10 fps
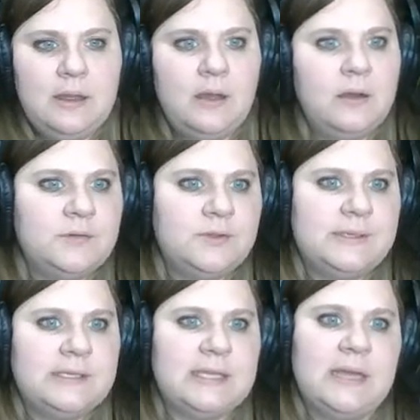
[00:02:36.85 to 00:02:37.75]
of
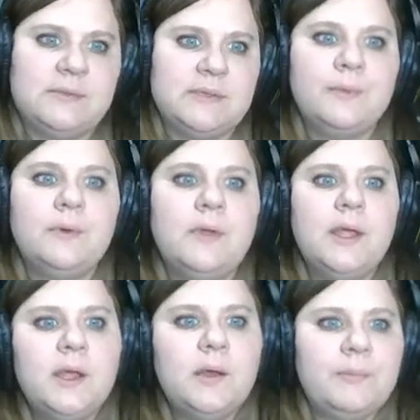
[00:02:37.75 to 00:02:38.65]
doing the time symbol.
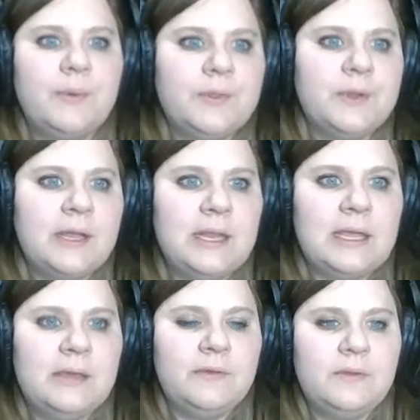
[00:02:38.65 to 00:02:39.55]
Both are going to
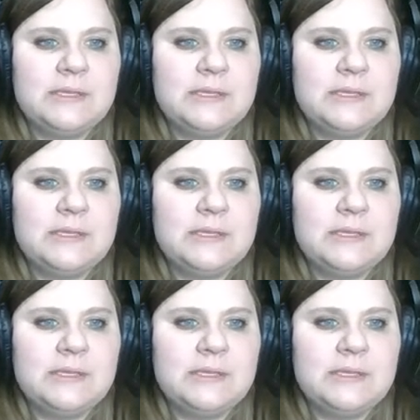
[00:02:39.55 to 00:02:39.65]
give you the